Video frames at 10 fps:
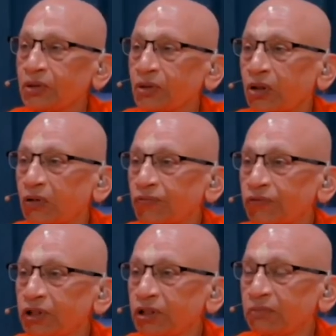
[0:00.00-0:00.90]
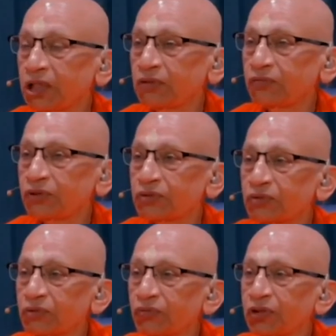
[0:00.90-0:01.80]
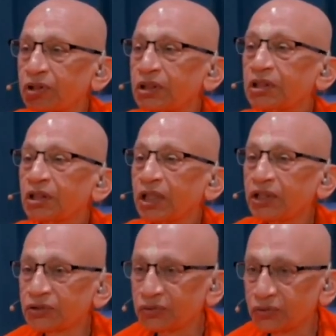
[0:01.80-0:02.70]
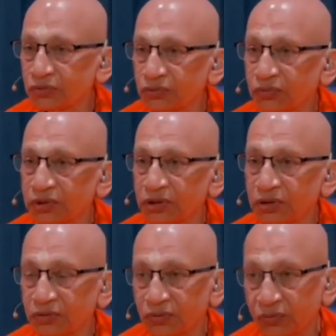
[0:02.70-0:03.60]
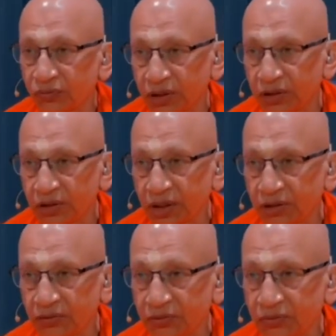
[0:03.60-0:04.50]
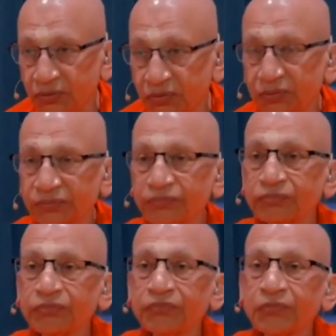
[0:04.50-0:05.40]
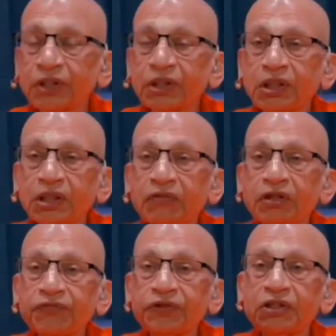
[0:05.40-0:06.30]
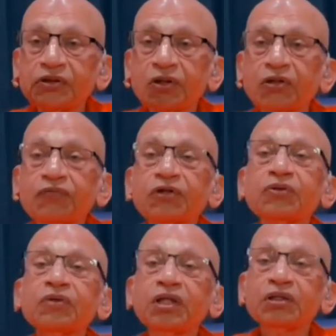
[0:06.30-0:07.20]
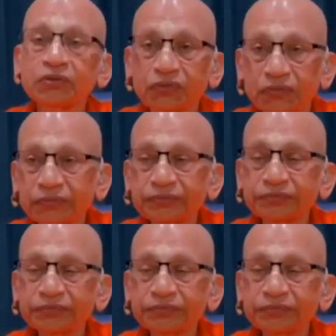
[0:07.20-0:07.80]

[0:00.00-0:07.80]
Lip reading: Often the mind wants to do what it likes to do. It says do what is right to do, even if it is not what you like to do.